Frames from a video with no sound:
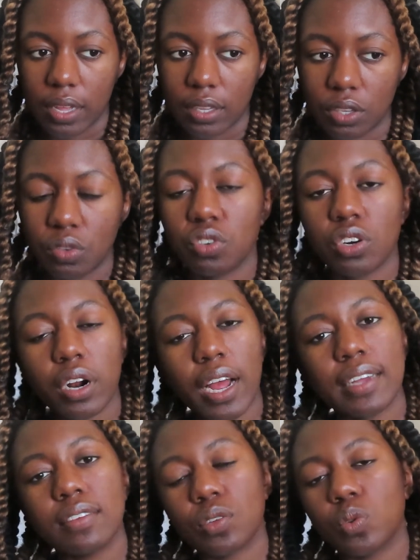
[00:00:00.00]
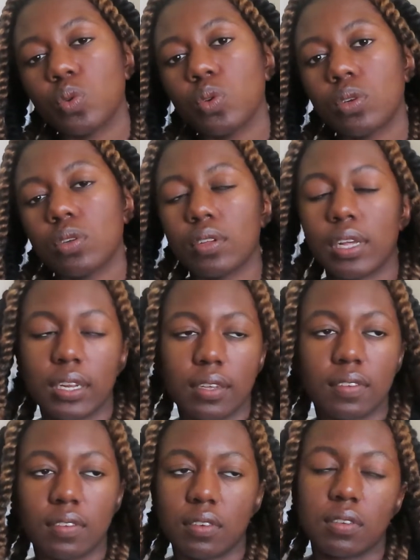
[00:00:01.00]
You start high school, at
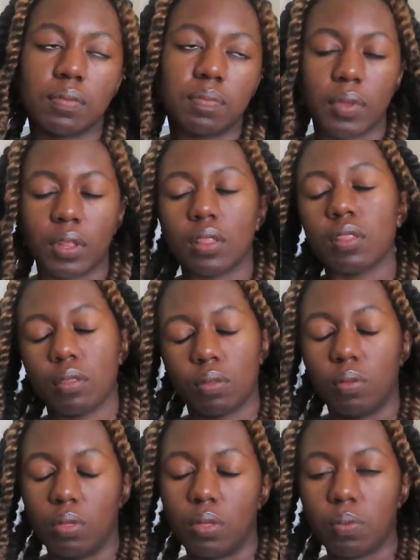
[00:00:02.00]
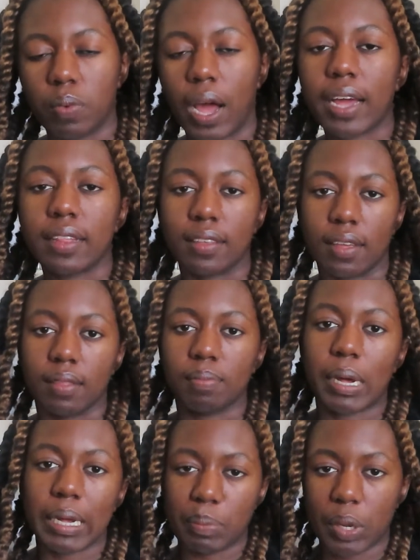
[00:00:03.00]
least I did,
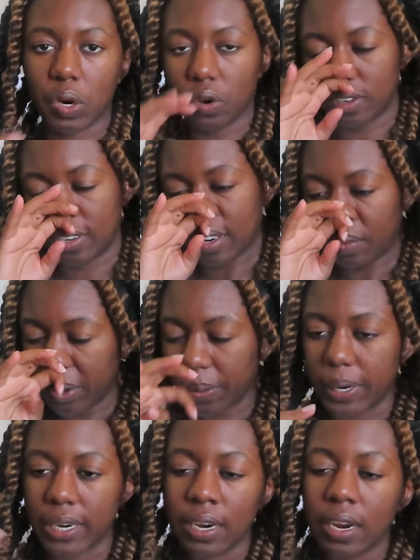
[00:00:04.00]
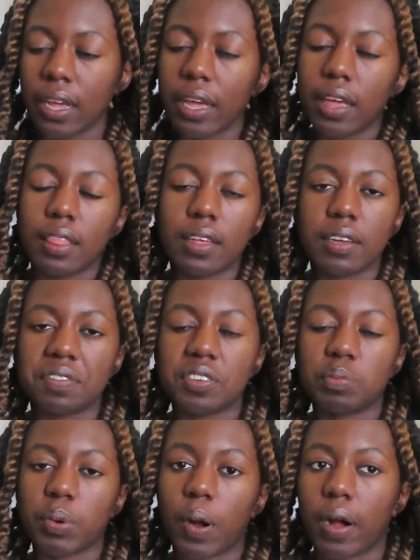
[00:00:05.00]
my peers did. We were in the
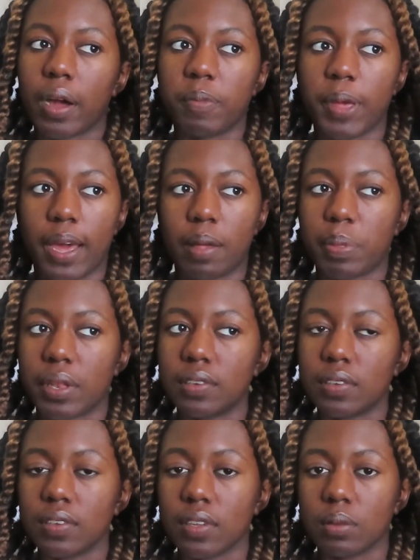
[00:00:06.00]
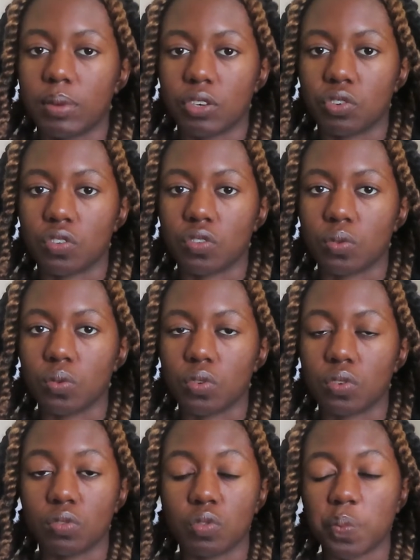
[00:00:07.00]
gifted program. We had been since elementary school,
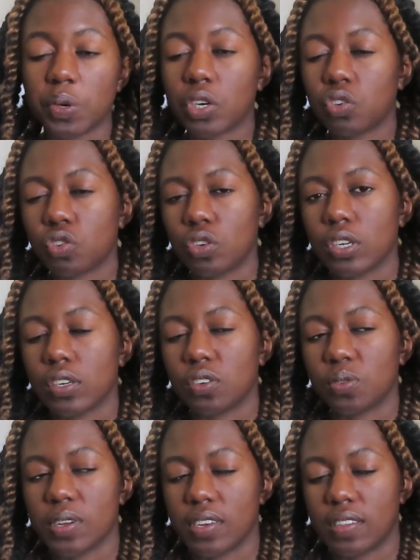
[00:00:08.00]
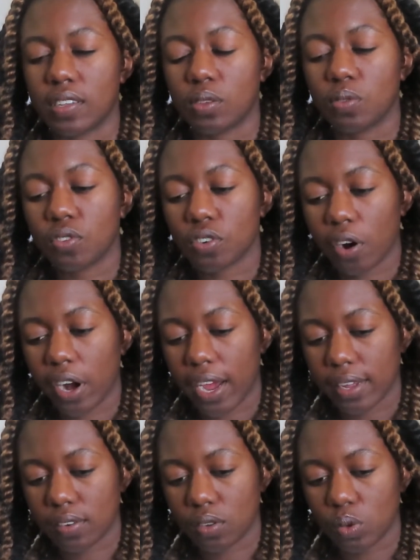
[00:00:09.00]
so it was pretty drilled into us that you start
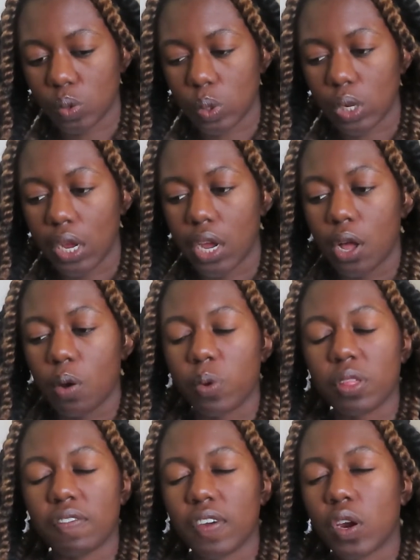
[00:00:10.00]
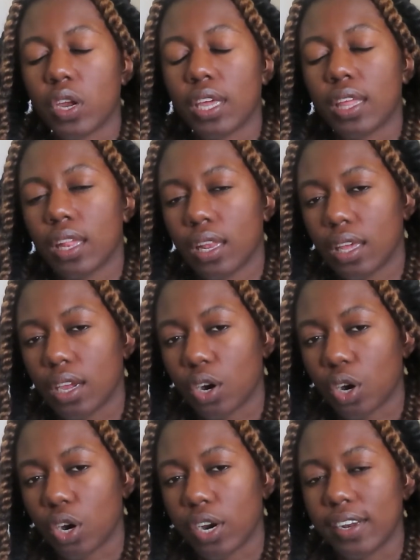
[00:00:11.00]
high school with very
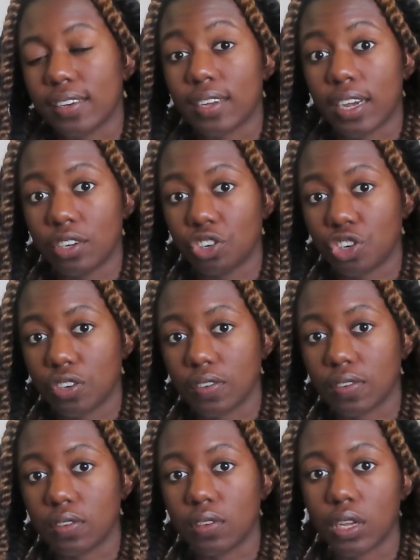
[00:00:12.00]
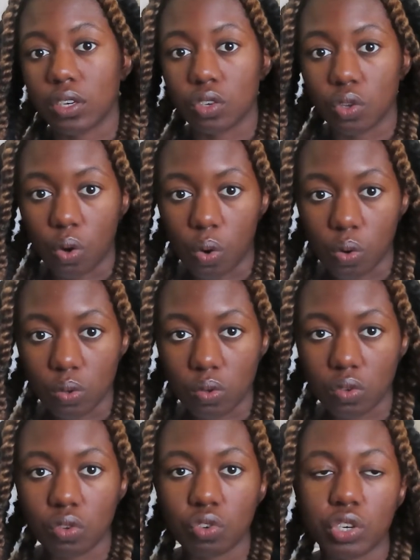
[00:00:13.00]
clear intentions and
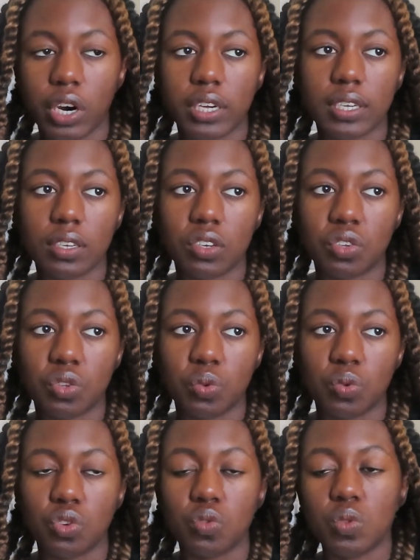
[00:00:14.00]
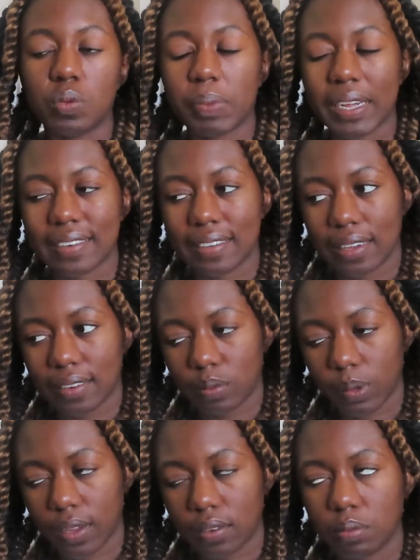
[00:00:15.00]
goals. You're trying to do the best things
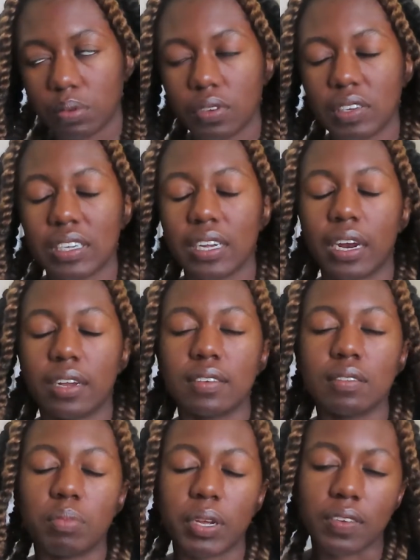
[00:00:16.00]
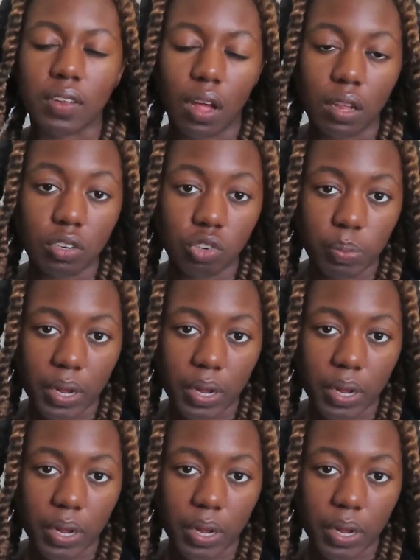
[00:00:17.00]
possible to get into the best college